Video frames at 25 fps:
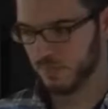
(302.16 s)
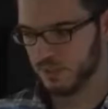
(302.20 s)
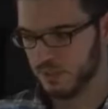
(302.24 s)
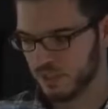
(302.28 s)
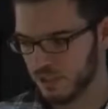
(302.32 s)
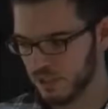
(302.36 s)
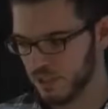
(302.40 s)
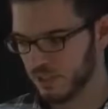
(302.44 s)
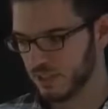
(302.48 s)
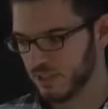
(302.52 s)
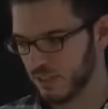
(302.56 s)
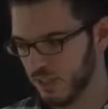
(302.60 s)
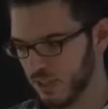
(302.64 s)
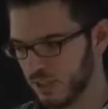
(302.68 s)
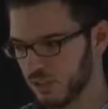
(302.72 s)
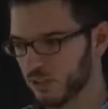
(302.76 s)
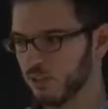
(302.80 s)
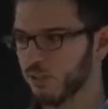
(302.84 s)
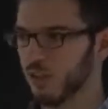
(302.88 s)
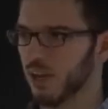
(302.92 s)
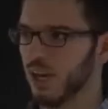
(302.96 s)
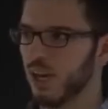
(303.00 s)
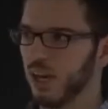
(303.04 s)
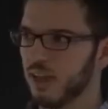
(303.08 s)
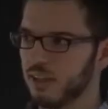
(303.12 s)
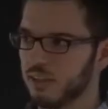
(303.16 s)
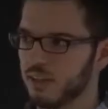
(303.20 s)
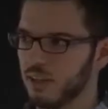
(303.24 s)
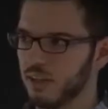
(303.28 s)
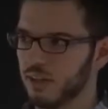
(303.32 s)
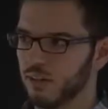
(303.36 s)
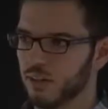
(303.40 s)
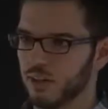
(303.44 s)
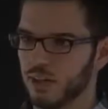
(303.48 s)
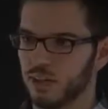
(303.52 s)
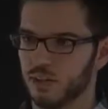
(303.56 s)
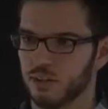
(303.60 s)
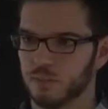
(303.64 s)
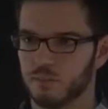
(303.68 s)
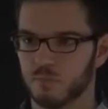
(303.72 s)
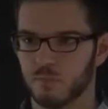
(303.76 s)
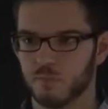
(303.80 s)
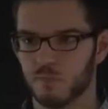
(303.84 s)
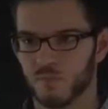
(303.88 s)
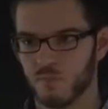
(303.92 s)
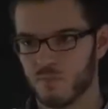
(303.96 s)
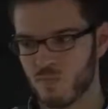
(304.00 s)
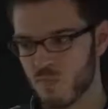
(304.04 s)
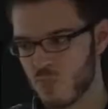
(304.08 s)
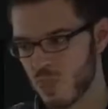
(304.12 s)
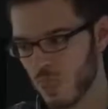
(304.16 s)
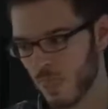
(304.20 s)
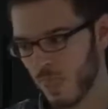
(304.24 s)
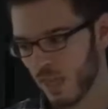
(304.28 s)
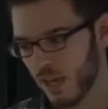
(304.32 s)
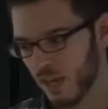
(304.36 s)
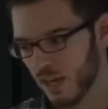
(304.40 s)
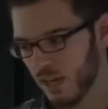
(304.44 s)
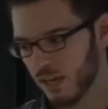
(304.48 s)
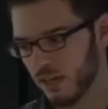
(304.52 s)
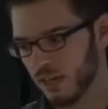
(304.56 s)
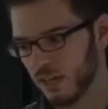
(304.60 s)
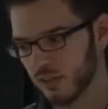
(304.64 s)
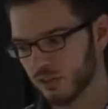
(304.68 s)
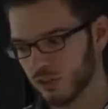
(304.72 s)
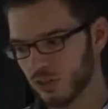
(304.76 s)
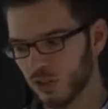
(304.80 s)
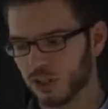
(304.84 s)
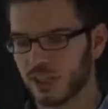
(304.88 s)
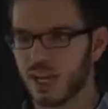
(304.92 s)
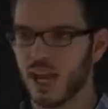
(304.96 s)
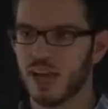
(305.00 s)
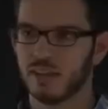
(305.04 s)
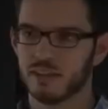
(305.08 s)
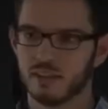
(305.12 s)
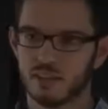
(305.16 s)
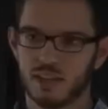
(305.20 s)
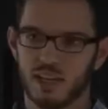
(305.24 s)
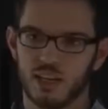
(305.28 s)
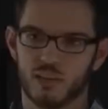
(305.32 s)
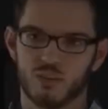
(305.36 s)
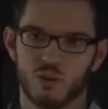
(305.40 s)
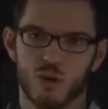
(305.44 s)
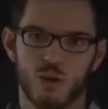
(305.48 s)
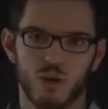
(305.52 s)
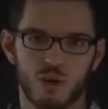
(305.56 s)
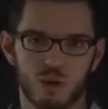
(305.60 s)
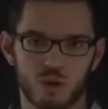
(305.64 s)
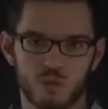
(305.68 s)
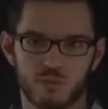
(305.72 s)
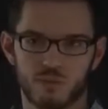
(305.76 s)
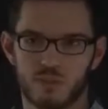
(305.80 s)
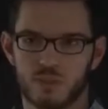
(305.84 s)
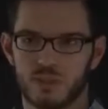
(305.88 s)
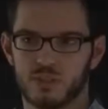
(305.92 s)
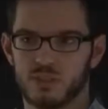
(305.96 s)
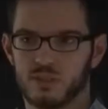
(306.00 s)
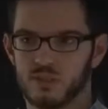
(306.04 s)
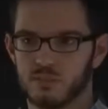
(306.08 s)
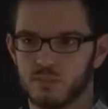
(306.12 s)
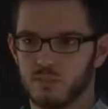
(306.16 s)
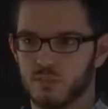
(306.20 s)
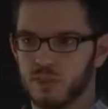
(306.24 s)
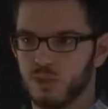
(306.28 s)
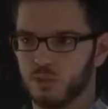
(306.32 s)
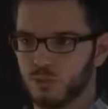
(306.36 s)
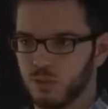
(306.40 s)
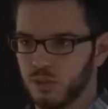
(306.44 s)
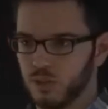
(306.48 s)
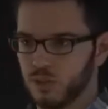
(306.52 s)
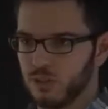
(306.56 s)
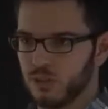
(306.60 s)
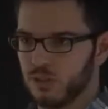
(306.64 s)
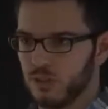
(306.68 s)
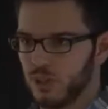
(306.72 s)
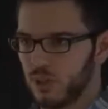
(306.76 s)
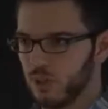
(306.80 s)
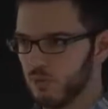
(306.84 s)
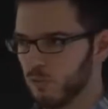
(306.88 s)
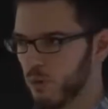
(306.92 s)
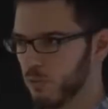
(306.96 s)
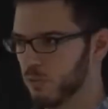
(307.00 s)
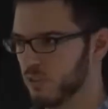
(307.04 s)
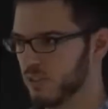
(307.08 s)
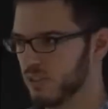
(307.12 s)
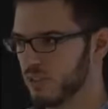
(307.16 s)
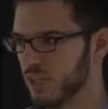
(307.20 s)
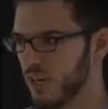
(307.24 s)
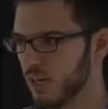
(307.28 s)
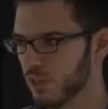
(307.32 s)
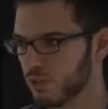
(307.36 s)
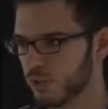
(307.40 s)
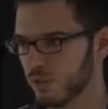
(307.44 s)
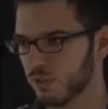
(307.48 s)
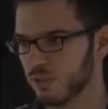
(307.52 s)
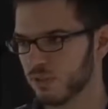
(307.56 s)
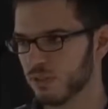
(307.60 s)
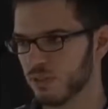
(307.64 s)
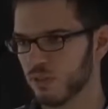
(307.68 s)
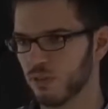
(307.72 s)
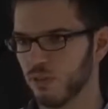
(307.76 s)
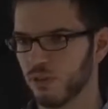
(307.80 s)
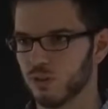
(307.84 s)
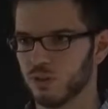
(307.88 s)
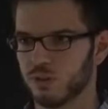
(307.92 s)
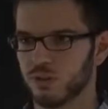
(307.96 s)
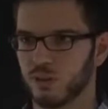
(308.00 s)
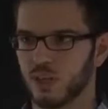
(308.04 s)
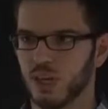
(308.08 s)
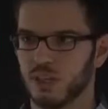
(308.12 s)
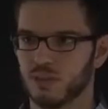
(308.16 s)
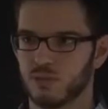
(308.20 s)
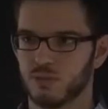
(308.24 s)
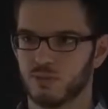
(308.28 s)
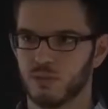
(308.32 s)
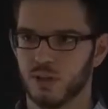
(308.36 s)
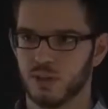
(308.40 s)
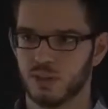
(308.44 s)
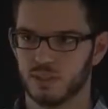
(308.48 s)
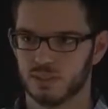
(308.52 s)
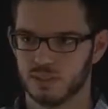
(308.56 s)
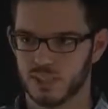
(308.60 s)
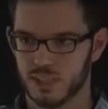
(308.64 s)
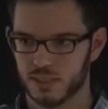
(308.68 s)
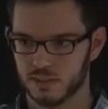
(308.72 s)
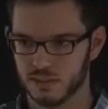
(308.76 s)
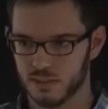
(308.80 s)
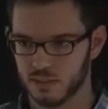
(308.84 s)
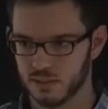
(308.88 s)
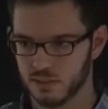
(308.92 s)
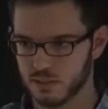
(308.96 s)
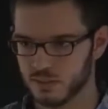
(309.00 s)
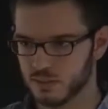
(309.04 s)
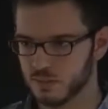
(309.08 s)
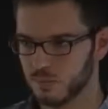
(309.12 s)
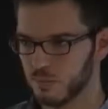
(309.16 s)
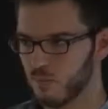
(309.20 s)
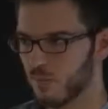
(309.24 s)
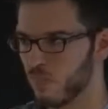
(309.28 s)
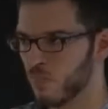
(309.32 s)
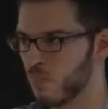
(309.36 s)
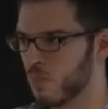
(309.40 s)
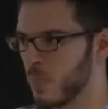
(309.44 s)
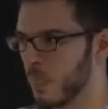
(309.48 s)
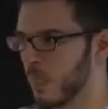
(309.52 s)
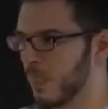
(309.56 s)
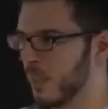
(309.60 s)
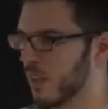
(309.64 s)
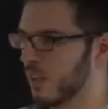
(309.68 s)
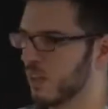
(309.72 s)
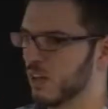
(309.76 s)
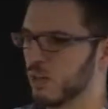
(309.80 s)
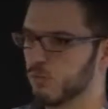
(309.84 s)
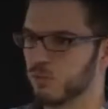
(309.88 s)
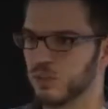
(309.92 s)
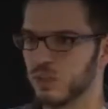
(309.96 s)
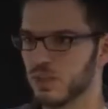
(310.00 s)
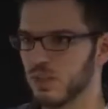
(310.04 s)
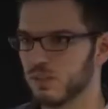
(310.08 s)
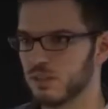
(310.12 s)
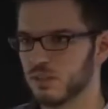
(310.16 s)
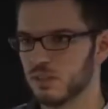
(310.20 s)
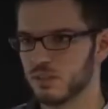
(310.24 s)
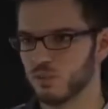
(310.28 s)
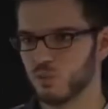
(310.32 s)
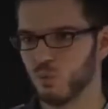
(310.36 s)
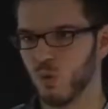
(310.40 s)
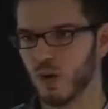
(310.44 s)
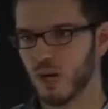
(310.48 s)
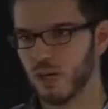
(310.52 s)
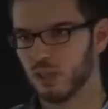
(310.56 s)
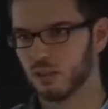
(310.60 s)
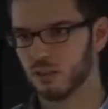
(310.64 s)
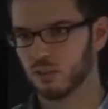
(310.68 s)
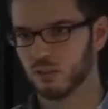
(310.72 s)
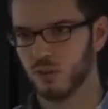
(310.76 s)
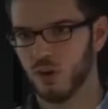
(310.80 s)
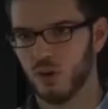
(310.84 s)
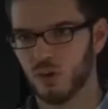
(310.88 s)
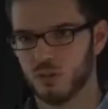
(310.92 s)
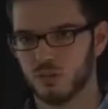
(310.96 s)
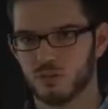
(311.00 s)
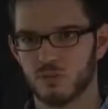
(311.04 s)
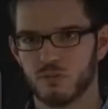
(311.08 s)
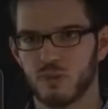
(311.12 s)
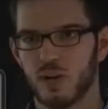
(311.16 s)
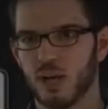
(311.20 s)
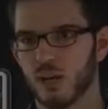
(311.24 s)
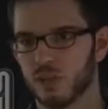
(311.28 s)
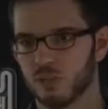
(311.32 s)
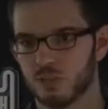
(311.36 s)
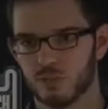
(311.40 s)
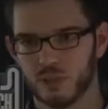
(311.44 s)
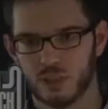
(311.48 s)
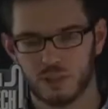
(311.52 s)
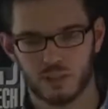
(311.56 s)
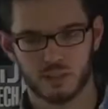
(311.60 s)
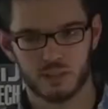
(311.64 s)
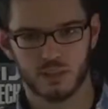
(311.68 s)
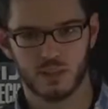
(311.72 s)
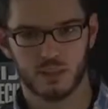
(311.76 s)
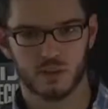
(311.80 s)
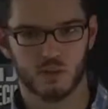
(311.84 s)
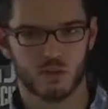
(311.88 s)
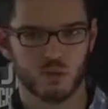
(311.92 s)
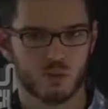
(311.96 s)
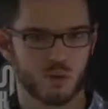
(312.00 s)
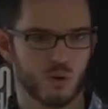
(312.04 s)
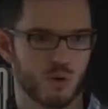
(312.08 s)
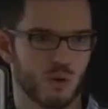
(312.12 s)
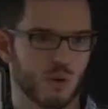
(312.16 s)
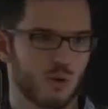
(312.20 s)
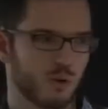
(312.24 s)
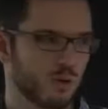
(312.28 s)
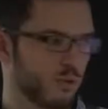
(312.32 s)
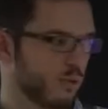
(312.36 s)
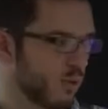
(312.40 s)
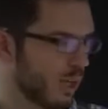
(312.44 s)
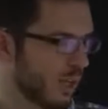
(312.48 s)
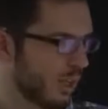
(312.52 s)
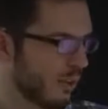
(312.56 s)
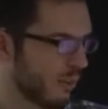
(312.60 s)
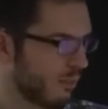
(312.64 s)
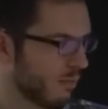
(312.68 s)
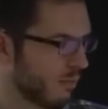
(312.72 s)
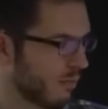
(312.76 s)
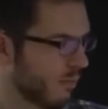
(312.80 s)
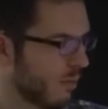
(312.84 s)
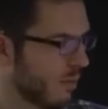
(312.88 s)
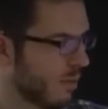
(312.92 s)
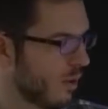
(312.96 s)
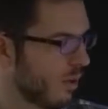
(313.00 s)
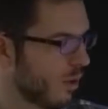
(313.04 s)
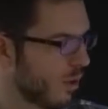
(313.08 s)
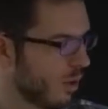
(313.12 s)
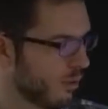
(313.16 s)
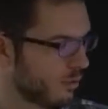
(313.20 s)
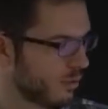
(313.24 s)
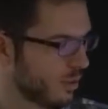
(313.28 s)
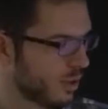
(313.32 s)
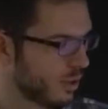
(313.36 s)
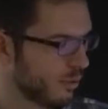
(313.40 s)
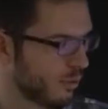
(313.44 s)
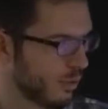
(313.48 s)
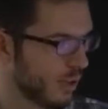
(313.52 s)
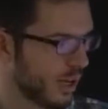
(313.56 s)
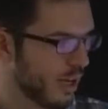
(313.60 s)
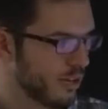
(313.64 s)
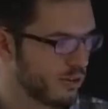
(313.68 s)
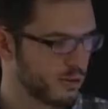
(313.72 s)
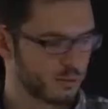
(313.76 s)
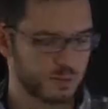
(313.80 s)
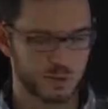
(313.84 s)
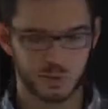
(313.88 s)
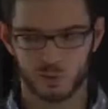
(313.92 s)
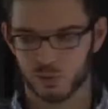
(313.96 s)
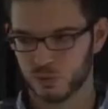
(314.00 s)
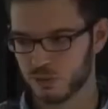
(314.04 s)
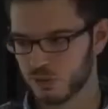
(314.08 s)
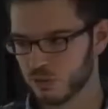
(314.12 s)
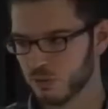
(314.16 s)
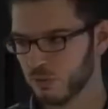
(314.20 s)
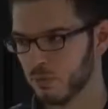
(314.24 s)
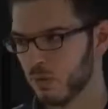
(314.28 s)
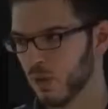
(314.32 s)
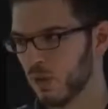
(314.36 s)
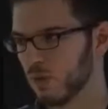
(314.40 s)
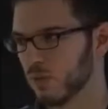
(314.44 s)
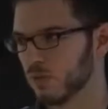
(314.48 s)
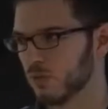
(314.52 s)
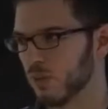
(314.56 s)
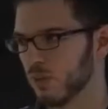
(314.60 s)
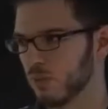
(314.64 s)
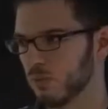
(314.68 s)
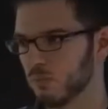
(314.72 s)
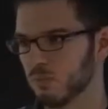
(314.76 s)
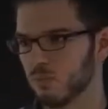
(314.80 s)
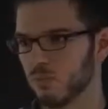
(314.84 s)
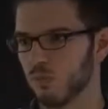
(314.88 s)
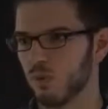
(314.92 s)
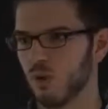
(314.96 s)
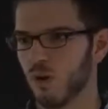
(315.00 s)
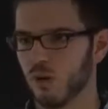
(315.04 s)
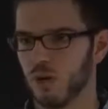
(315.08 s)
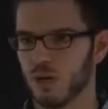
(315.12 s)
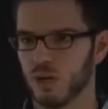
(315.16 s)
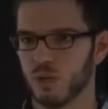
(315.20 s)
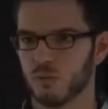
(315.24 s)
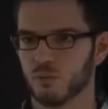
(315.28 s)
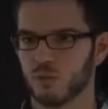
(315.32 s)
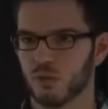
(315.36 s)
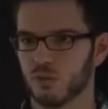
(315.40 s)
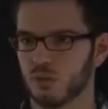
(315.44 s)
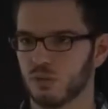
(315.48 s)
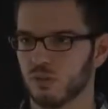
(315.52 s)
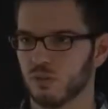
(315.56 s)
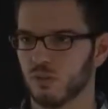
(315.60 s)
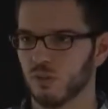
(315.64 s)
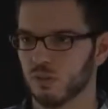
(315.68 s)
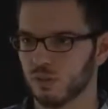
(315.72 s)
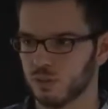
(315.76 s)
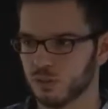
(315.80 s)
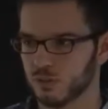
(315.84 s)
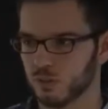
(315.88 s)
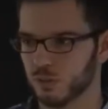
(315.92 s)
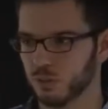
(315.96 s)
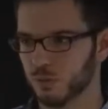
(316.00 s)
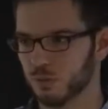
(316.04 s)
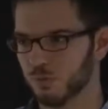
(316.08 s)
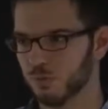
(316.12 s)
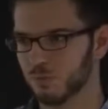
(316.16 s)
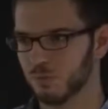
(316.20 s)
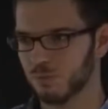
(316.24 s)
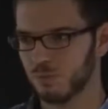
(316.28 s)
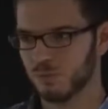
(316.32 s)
city center, end area, and then concatenate all of these different representations in order to get the final sentence. And we did this while not altering the ordering of the different attributes, so that the model learns to